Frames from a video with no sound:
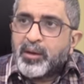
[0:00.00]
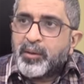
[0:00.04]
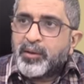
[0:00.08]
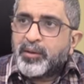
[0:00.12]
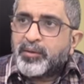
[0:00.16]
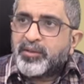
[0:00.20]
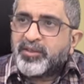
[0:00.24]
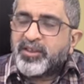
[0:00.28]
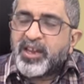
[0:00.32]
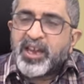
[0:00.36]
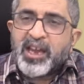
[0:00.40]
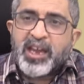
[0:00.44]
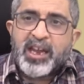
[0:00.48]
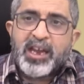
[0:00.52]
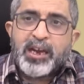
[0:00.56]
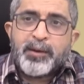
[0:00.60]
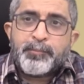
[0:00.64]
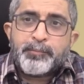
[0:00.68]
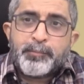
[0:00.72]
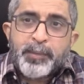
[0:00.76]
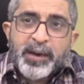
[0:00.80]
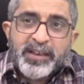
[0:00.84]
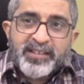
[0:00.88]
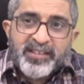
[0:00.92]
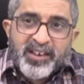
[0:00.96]
say in
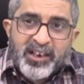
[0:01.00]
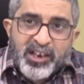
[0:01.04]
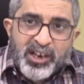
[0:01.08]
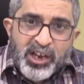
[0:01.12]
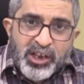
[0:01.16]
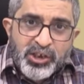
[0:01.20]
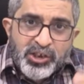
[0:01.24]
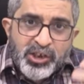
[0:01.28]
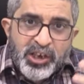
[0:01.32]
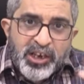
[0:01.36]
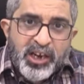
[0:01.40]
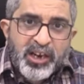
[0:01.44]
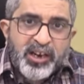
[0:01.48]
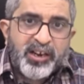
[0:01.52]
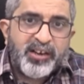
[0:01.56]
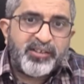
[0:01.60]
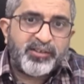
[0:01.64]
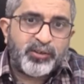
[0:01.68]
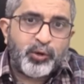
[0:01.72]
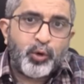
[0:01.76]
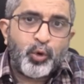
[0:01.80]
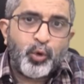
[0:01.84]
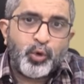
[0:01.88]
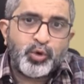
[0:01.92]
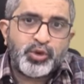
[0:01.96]
presentation and
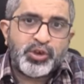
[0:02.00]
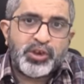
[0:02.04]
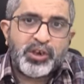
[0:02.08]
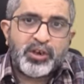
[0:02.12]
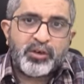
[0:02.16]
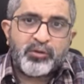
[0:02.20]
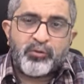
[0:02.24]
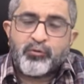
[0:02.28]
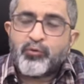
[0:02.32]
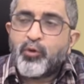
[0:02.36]
disclosure,